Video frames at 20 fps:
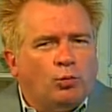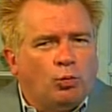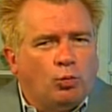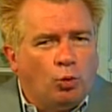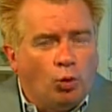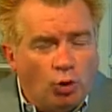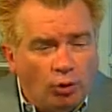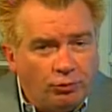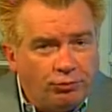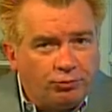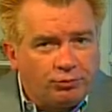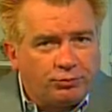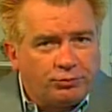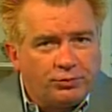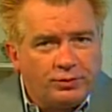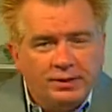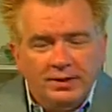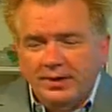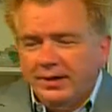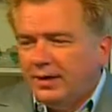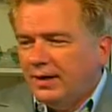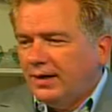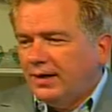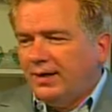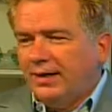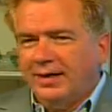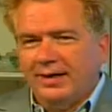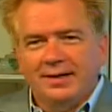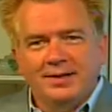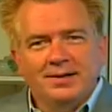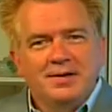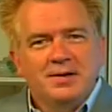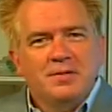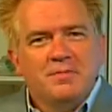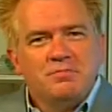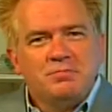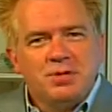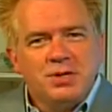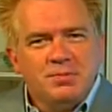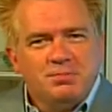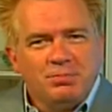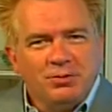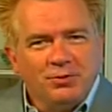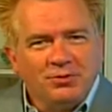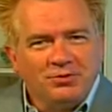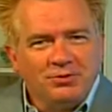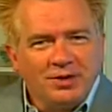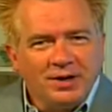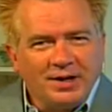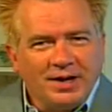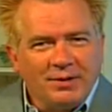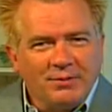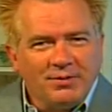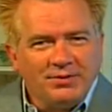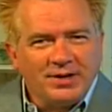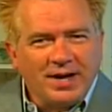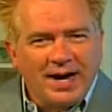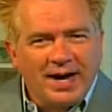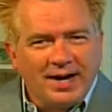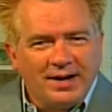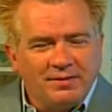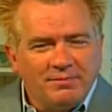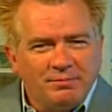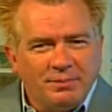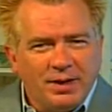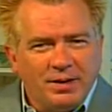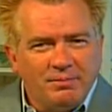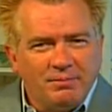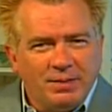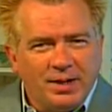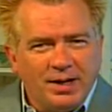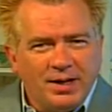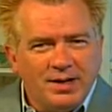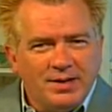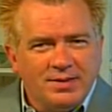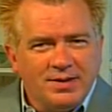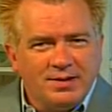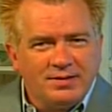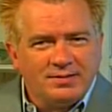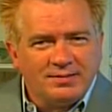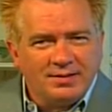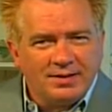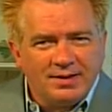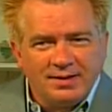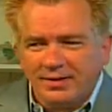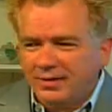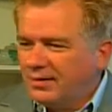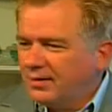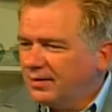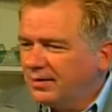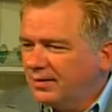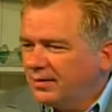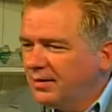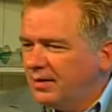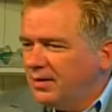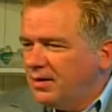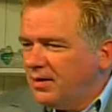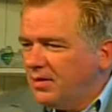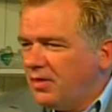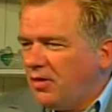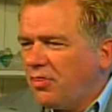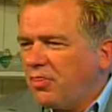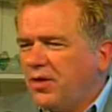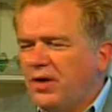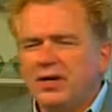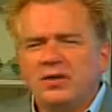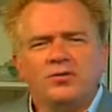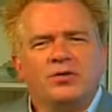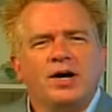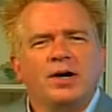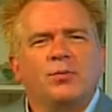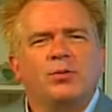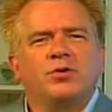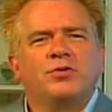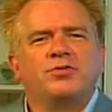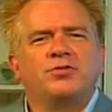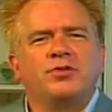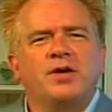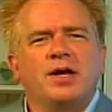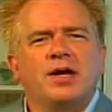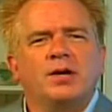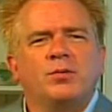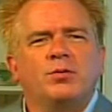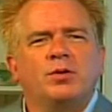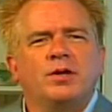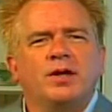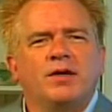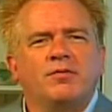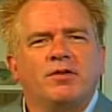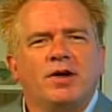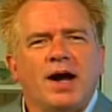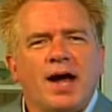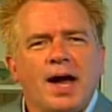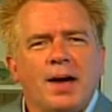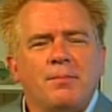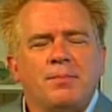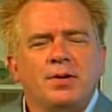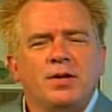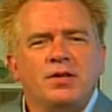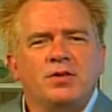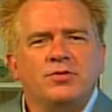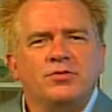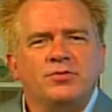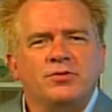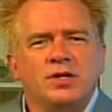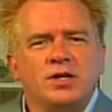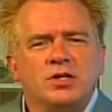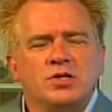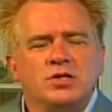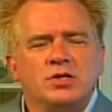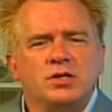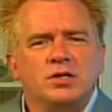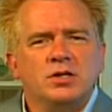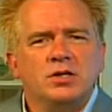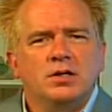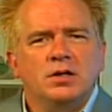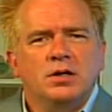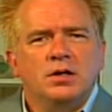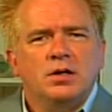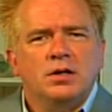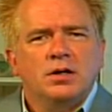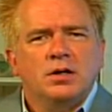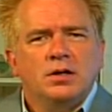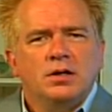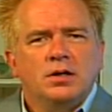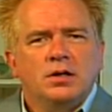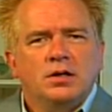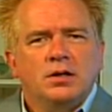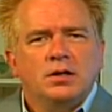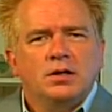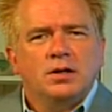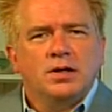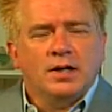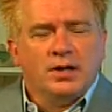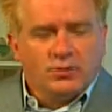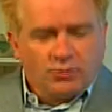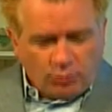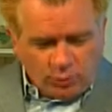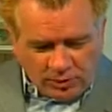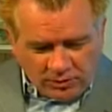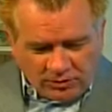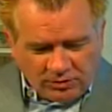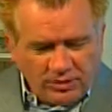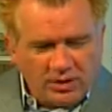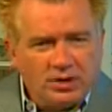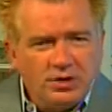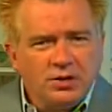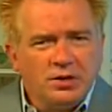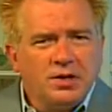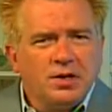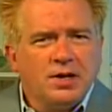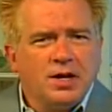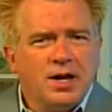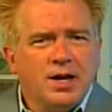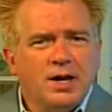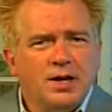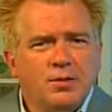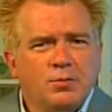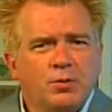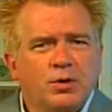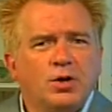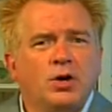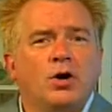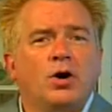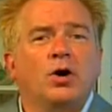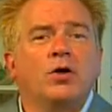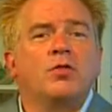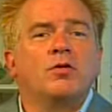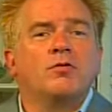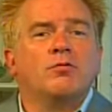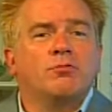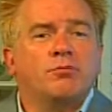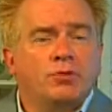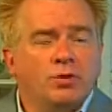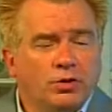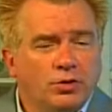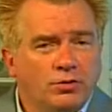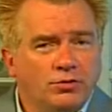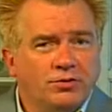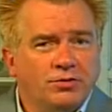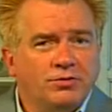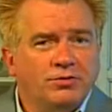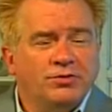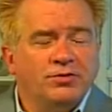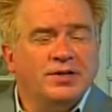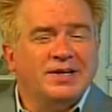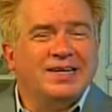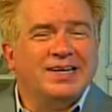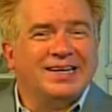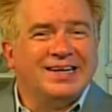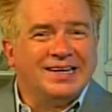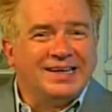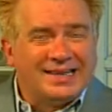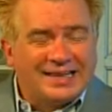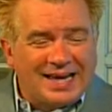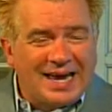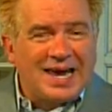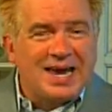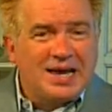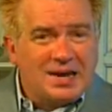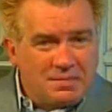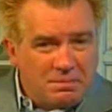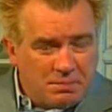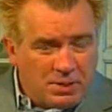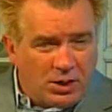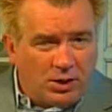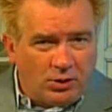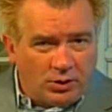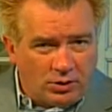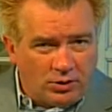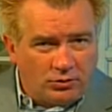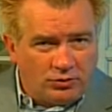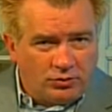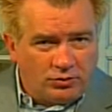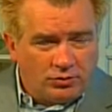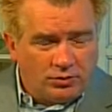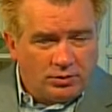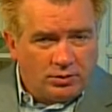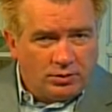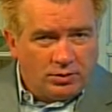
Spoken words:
wolf. People said I was out of my mind. They said that the things I was saying would never happen in this nation. Yet as we sit here today, we are on the verge of seeing gay marriage,